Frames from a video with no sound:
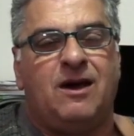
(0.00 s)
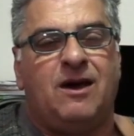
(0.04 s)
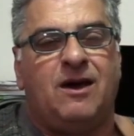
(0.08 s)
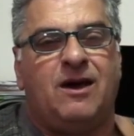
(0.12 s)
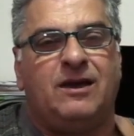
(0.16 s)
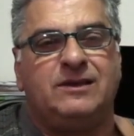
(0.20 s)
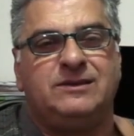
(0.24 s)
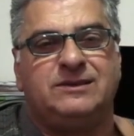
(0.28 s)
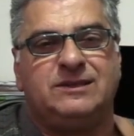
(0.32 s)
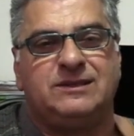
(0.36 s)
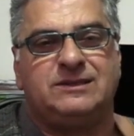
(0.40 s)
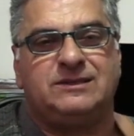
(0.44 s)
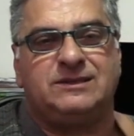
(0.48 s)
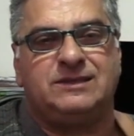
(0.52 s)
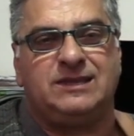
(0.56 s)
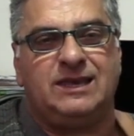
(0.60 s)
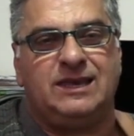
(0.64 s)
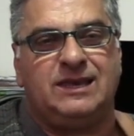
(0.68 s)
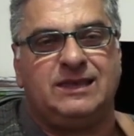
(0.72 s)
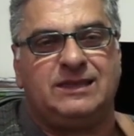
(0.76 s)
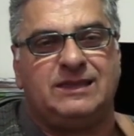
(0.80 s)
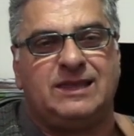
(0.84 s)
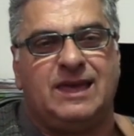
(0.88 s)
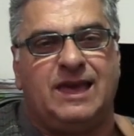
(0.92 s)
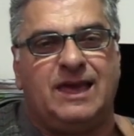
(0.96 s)
I just
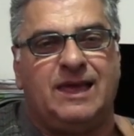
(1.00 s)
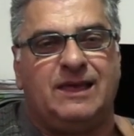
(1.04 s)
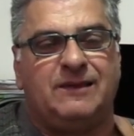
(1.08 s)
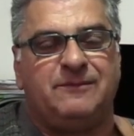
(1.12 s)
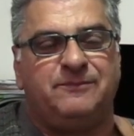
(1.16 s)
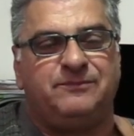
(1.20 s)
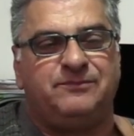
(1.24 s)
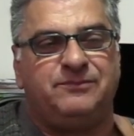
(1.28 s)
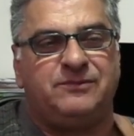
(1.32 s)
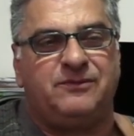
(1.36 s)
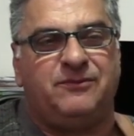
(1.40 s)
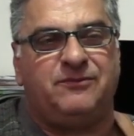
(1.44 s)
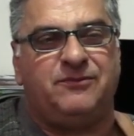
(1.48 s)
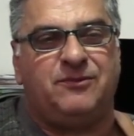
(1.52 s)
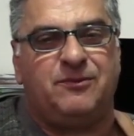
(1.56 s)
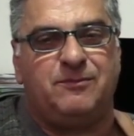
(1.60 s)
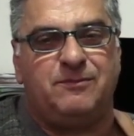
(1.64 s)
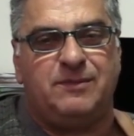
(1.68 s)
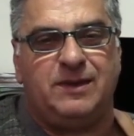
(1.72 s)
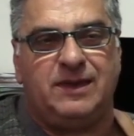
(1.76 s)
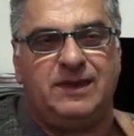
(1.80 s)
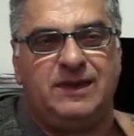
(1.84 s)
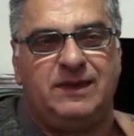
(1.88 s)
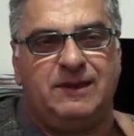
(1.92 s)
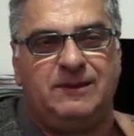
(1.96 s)
think that, for
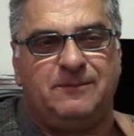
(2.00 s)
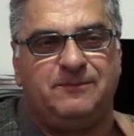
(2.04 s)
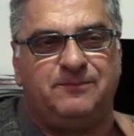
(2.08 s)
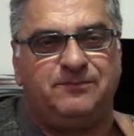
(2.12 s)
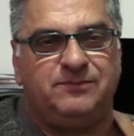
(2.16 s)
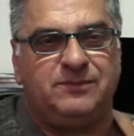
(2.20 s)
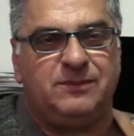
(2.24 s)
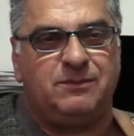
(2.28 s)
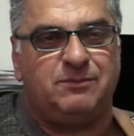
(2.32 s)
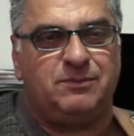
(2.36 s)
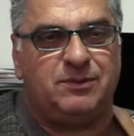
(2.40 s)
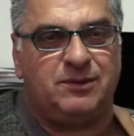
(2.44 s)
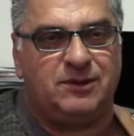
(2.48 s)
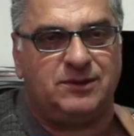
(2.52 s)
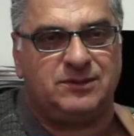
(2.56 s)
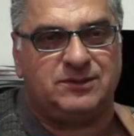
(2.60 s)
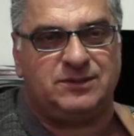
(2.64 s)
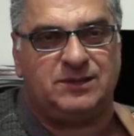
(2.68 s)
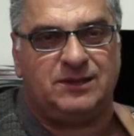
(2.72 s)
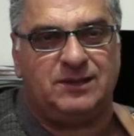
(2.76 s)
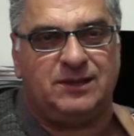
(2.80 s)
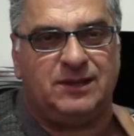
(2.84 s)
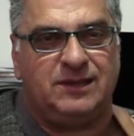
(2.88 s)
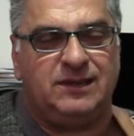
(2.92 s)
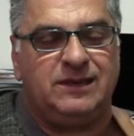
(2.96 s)
me,
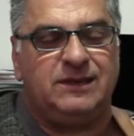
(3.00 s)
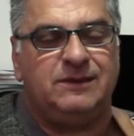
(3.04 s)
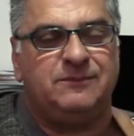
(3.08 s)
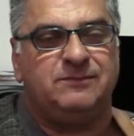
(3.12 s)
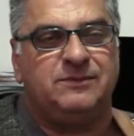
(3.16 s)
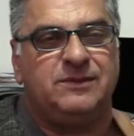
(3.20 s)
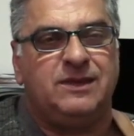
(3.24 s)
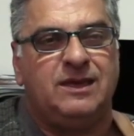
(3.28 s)
personally,